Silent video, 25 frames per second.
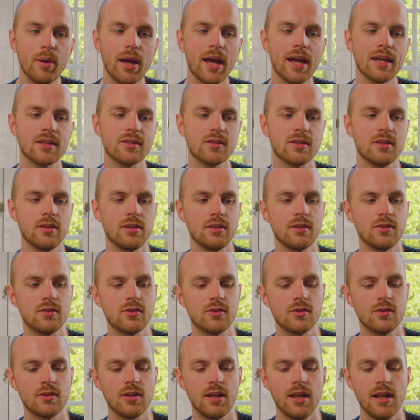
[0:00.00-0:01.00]

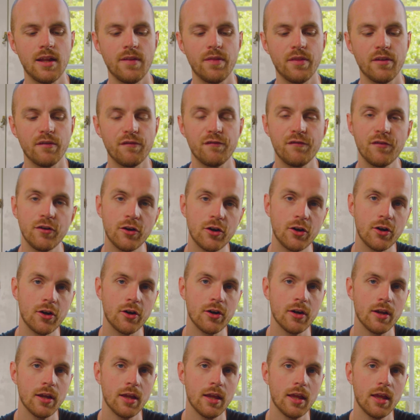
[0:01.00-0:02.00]
baskets in the
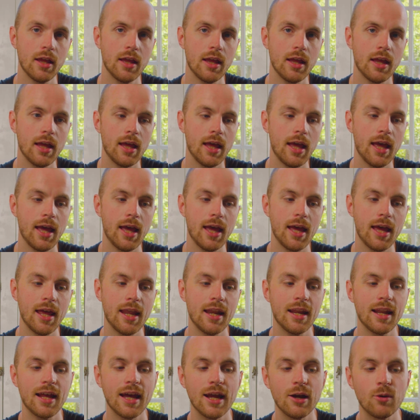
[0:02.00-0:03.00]
fur
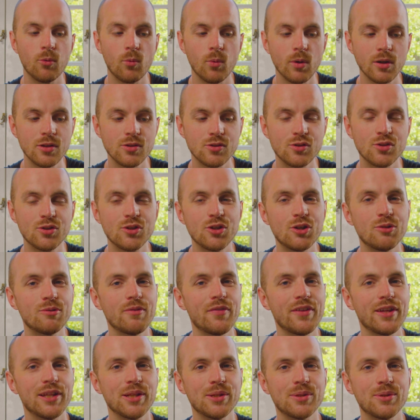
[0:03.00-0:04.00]
and I want to know
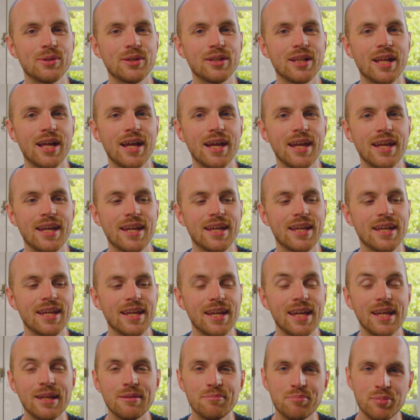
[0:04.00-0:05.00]
what they look like
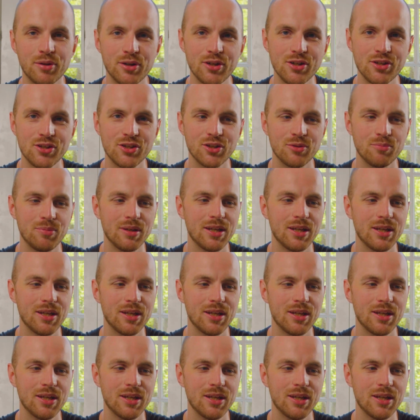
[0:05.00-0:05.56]
in person